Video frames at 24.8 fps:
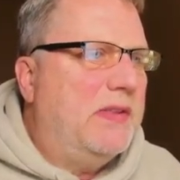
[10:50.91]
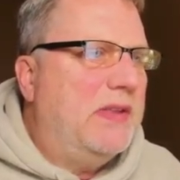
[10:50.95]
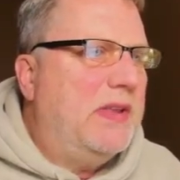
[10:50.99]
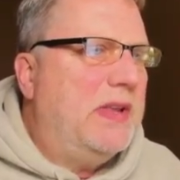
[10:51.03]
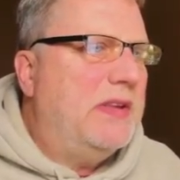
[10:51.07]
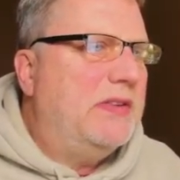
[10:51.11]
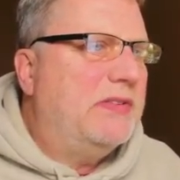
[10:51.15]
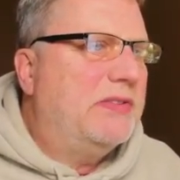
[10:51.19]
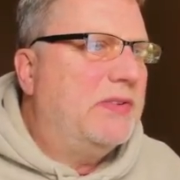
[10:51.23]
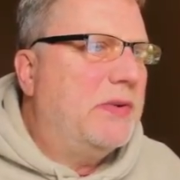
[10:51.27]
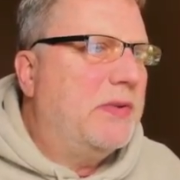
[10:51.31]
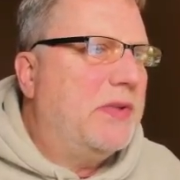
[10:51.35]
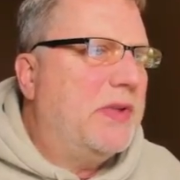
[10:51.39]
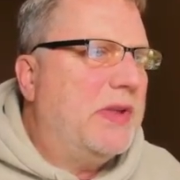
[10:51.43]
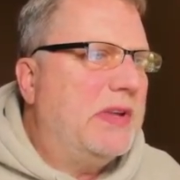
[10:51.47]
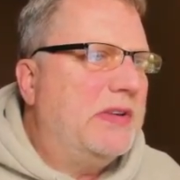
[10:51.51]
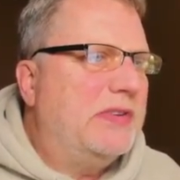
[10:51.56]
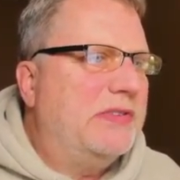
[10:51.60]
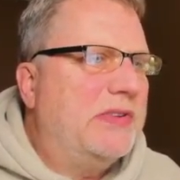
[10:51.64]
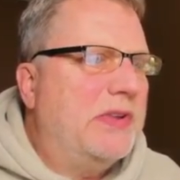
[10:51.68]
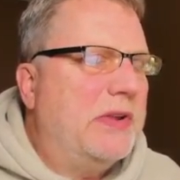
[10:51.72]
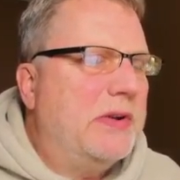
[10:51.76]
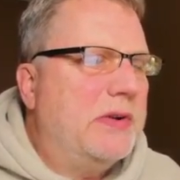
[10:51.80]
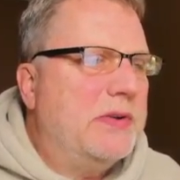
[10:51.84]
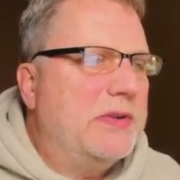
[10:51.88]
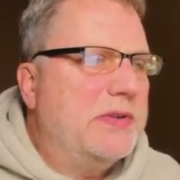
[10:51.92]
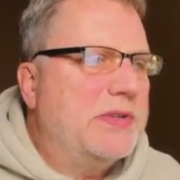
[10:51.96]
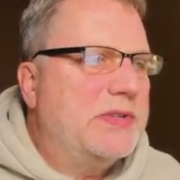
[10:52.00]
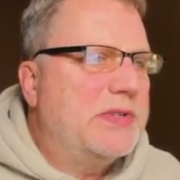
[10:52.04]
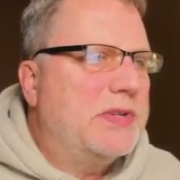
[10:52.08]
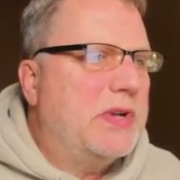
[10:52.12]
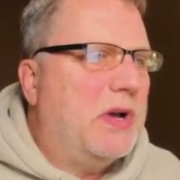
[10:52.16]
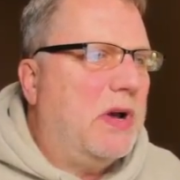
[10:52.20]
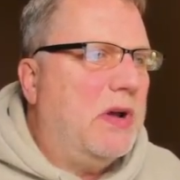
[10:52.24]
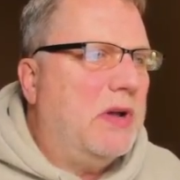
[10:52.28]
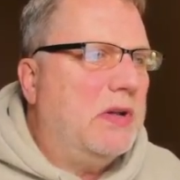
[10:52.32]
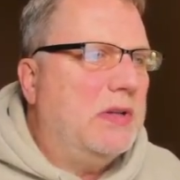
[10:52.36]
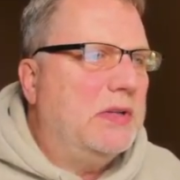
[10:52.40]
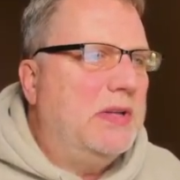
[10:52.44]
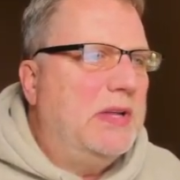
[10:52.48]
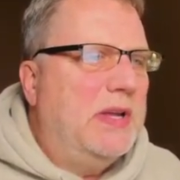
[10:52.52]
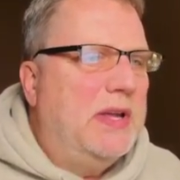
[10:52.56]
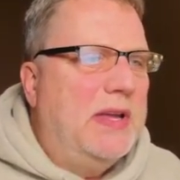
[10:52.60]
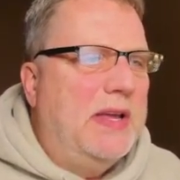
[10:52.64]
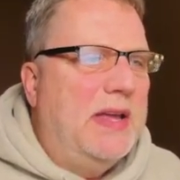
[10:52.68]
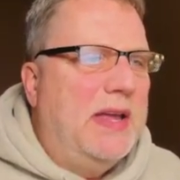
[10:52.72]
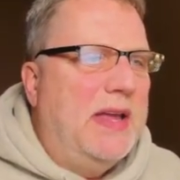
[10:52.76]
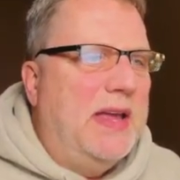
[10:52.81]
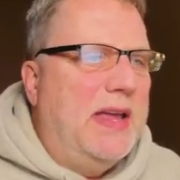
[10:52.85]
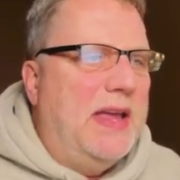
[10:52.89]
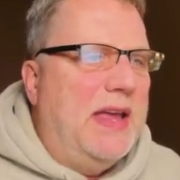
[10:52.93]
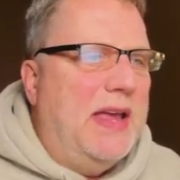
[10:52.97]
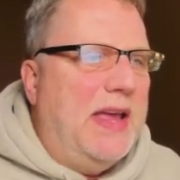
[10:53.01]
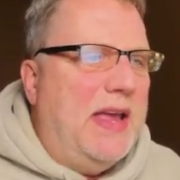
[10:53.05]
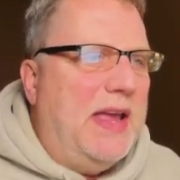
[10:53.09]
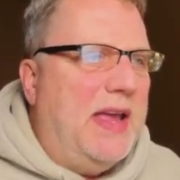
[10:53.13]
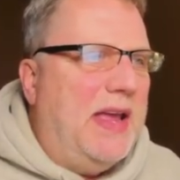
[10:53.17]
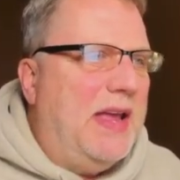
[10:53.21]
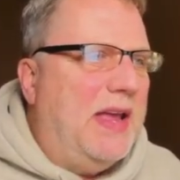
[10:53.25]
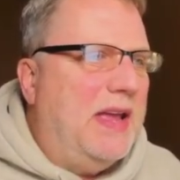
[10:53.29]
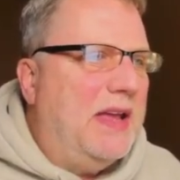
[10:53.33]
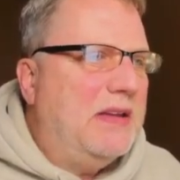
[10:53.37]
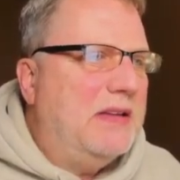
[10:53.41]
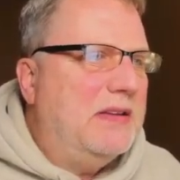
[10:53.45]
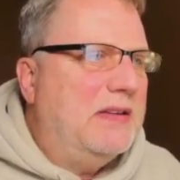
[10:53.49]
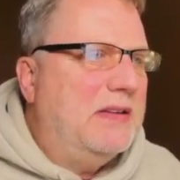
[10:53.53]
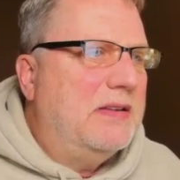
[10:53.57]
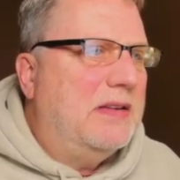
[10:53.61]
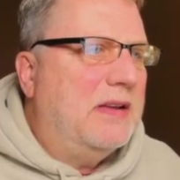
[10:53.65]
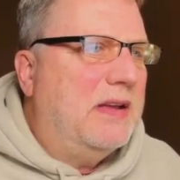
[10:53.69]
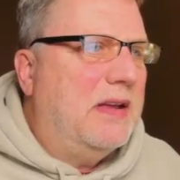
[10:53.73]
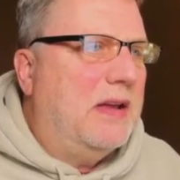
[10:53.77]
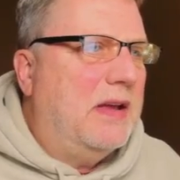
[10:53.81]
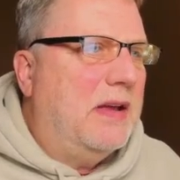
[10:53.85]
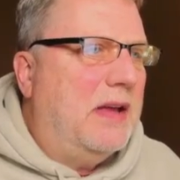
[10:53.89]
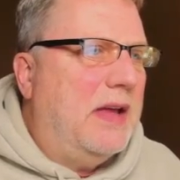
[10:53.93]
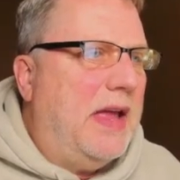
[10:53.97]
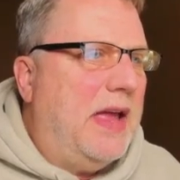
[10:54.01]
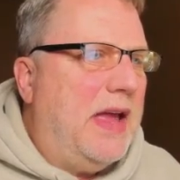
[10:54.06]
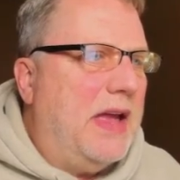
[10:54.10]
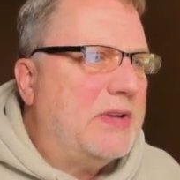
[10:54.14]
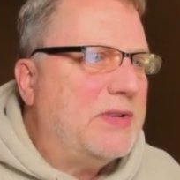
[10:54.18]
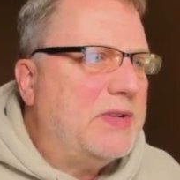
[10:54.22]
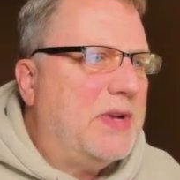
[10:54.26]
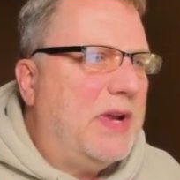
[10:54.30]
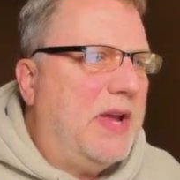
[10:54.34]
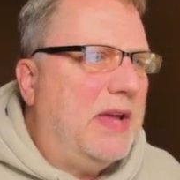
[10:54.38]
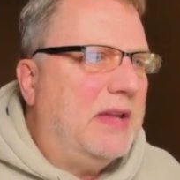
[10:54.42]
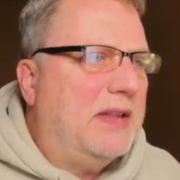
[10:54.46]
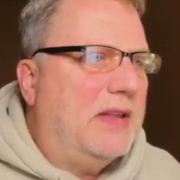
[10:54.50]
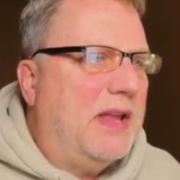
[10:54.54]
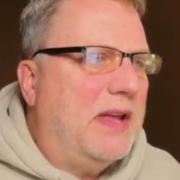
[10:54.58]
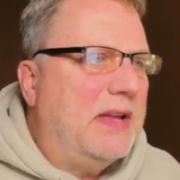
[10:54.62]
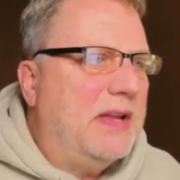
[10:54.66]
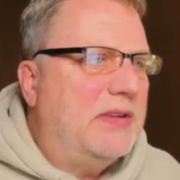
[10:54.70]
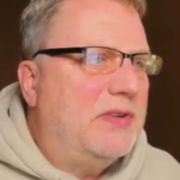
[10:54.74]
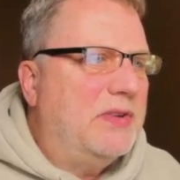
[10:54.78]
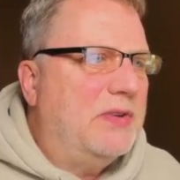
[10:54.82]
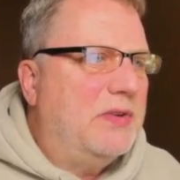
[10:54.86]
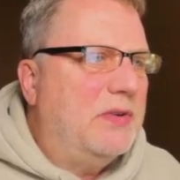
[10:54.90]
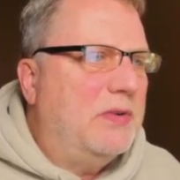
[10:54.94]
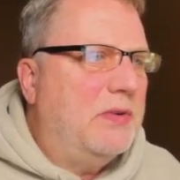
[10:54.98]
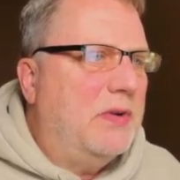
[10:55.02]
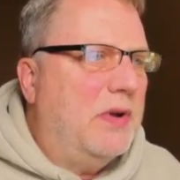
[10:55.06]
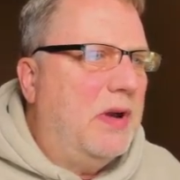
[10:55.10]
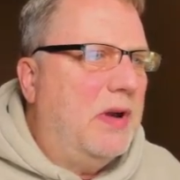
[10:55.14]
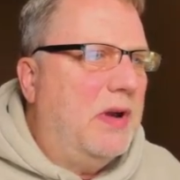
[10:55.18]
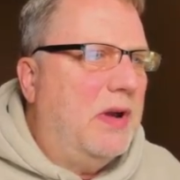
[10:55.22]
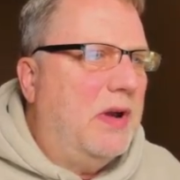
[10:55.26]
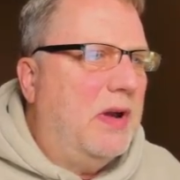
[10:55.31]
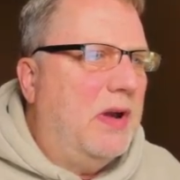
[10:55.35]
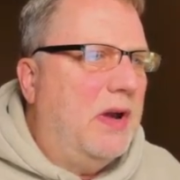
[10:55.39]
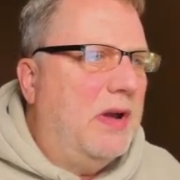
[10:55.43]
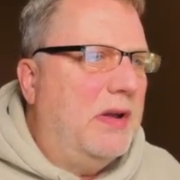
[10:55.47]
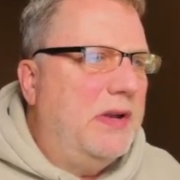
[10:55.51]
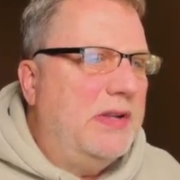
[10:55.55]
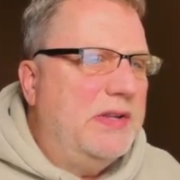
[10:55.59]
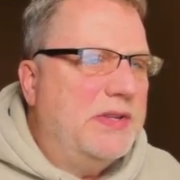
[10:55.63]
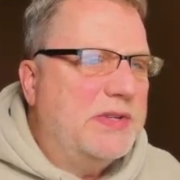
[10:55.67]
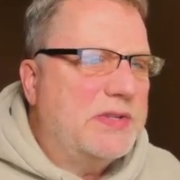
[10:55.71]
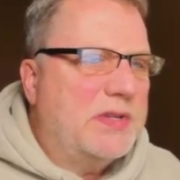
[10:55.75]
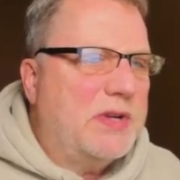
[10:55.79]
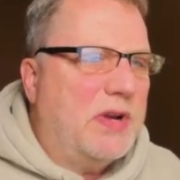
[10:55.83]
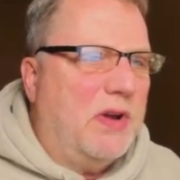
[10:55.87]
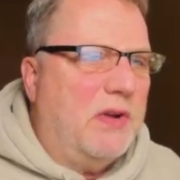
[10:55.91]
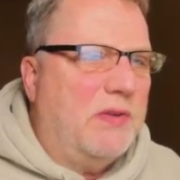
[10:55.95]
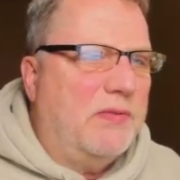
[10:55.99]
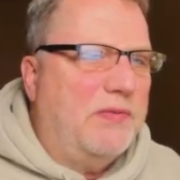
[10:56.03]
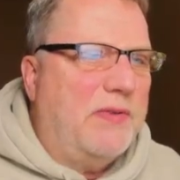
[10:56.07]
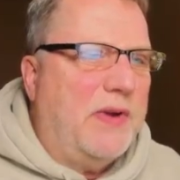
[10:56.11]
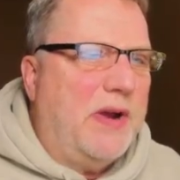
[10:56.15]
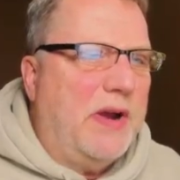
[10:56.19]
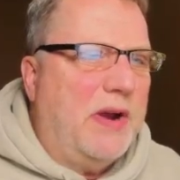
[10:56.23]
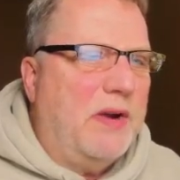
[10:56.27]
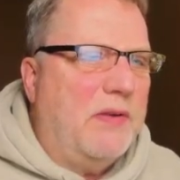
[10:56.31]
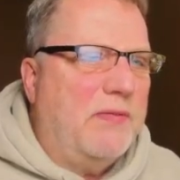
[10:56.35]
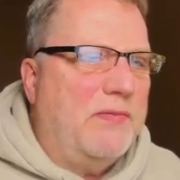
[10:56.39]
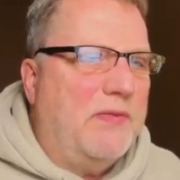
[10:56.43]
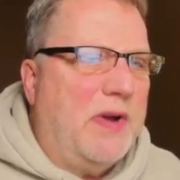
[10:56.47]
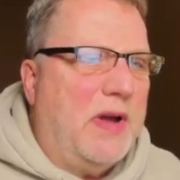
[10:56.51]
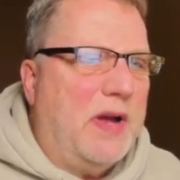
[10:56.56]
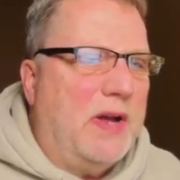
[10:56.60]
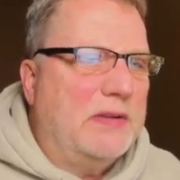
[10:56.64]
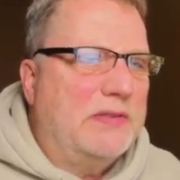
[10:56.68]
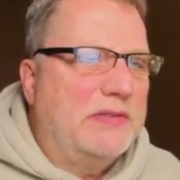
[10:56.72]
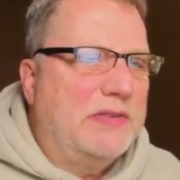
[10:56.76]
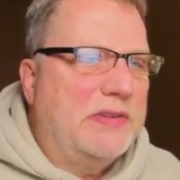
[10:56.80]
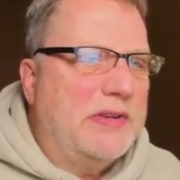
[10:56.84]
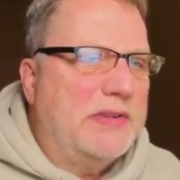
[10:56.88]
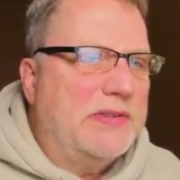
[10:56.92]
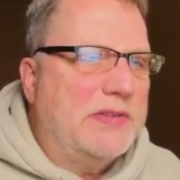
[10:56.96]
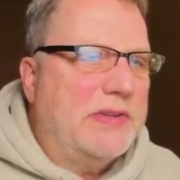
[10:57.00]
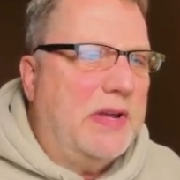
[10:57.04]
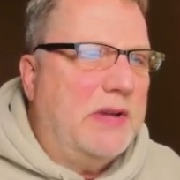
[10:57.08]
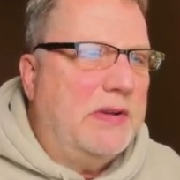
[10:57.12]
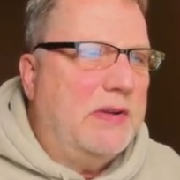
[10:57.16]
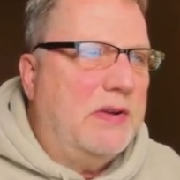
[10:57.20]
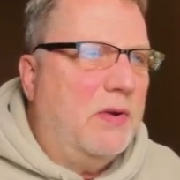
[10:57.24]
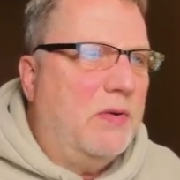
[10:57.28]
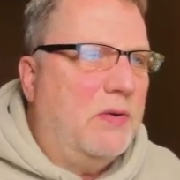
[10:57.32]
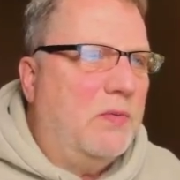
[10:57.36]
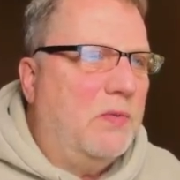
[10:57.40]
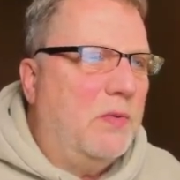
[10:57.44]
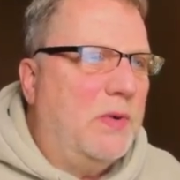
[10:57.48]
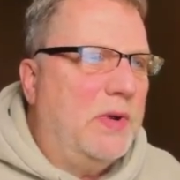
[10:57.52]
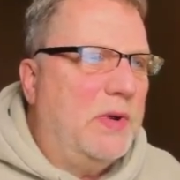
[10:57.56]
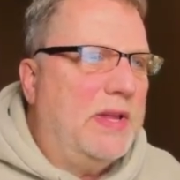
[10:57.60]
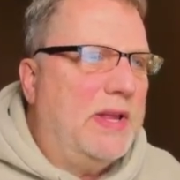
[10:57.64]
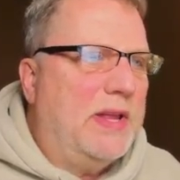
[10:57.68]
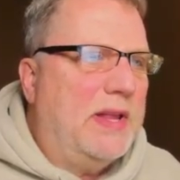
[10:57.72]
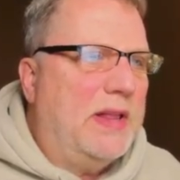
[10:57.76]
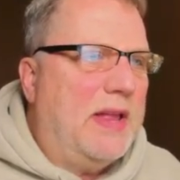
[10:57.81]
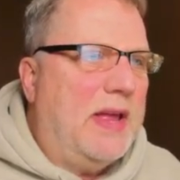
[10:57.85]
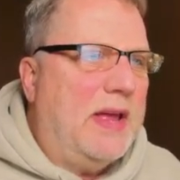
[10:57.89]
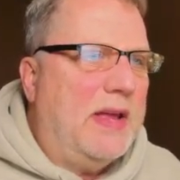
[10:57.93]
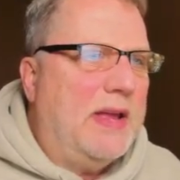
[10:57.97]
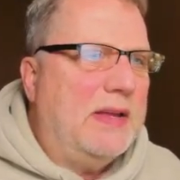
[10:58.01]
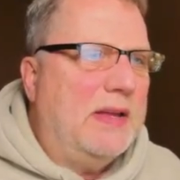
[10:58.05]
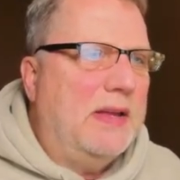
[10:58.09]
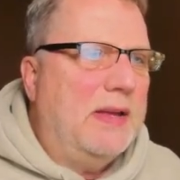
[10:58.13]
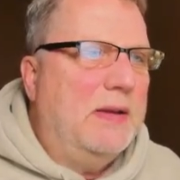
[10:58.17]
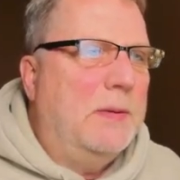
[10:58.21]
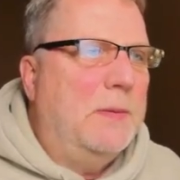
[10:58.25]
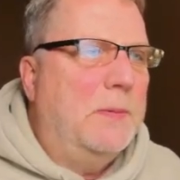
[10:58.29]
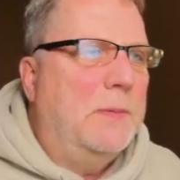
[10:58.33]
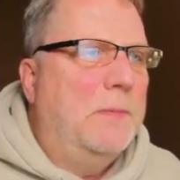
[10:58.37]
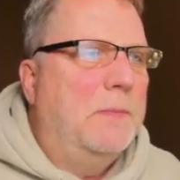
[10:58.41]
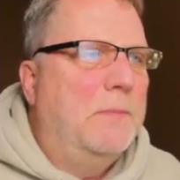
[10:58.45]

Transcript: These are things that are installed, and actually I'd like to uninstall Firefox because I don't really like it.